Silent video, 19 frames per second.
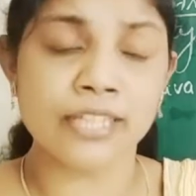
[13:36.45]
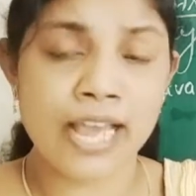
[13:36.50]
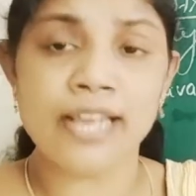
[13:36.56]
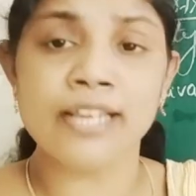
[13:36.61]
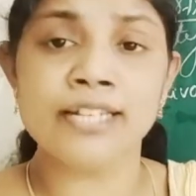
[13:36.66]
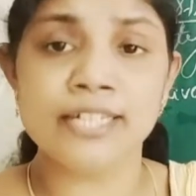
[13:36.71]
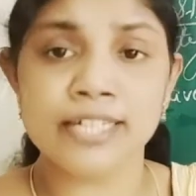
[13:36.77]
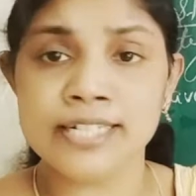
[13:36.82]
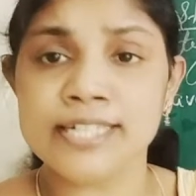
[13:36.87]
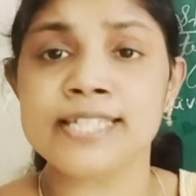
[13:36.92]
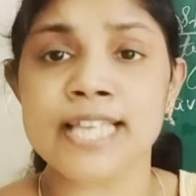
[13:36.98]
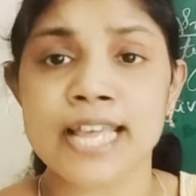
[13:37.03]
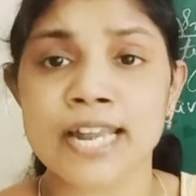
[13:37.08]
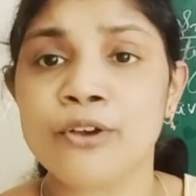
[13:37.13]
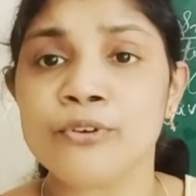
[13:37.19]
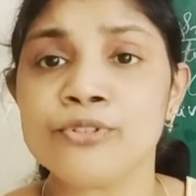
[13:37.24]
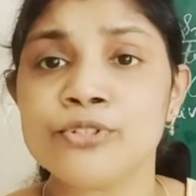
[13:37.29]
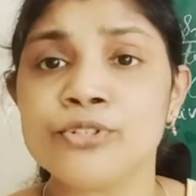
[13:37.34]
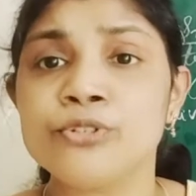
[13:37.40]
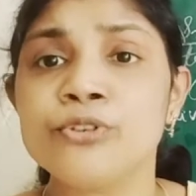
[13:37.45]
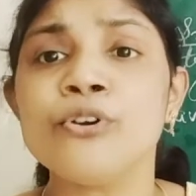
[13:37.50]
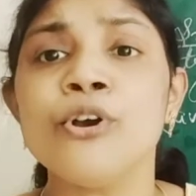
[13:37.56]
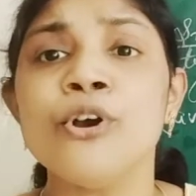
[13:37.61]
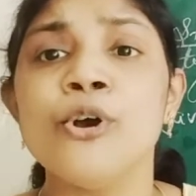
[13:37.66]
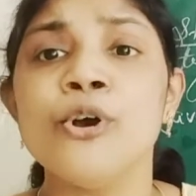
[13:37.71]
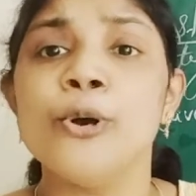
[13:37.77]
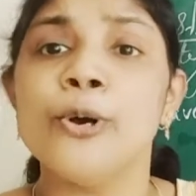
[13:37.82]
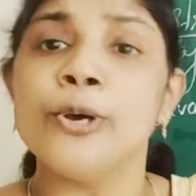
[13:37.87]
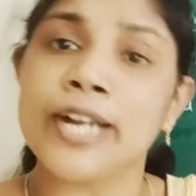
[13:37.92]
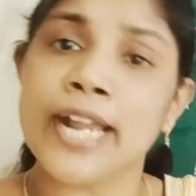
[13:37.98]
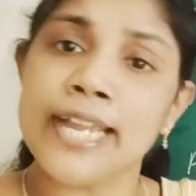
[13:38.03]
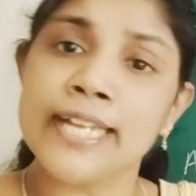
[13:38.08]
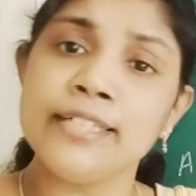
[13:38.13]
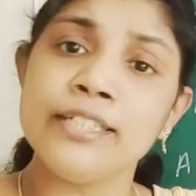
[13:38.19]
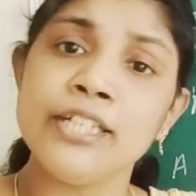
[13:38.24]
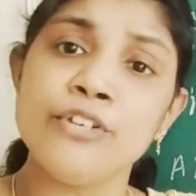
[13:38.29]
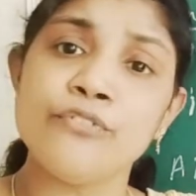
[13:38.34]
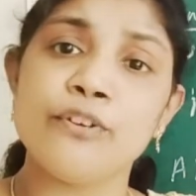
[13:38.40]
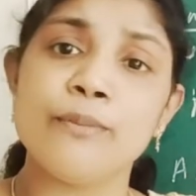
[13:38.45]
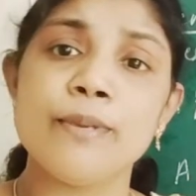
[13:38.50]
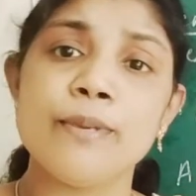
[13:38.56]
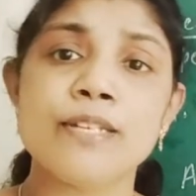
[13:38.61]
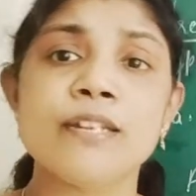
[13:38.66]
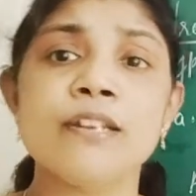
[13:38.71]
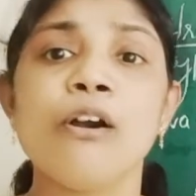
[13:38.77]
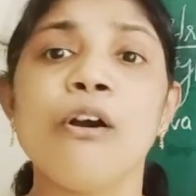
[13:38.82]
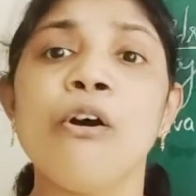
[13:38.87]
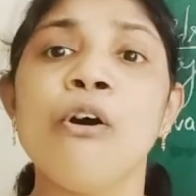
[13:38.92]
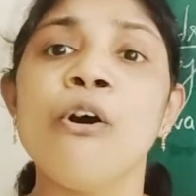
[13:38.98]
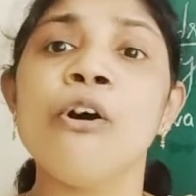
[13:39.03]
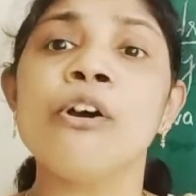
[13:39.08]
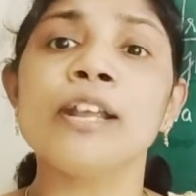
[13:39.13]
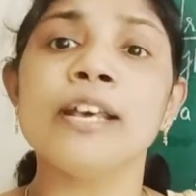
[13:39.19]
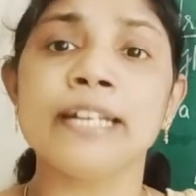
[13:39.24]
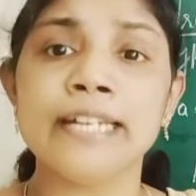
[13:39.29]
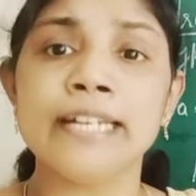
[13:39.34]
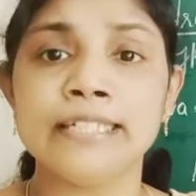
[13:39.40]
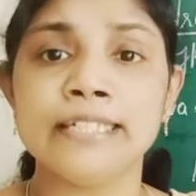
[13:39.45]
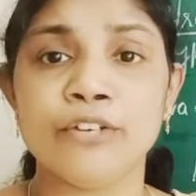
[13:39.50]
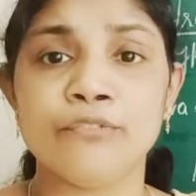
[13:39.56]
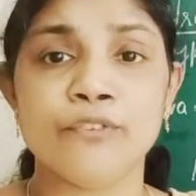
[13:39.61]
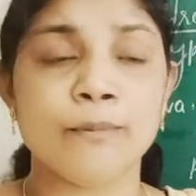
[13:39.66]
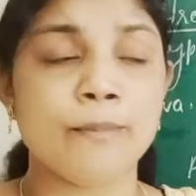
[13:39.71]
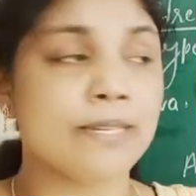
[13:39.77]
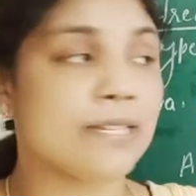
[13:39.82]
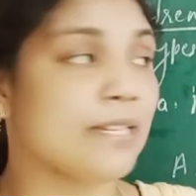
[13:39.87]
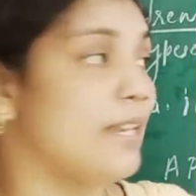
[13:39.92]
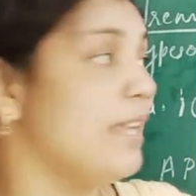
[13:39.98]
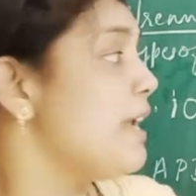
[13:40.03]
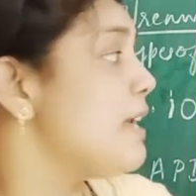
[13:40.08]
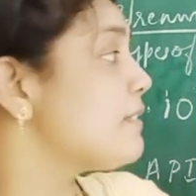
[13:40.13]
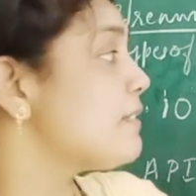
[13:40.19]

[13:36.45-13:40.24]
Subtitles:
it is allows to write the information or read the information.